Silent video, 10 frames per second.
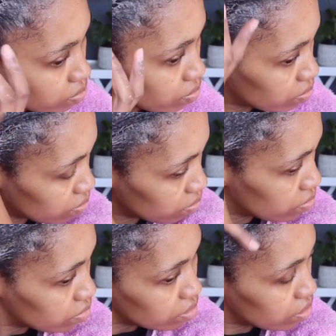And then you
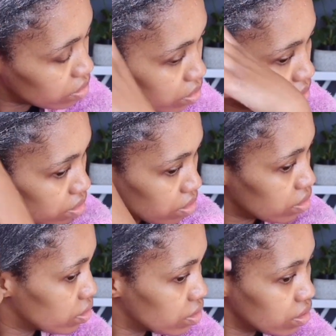just massage it
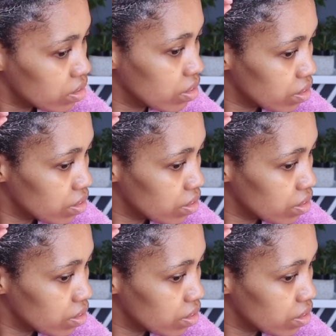in.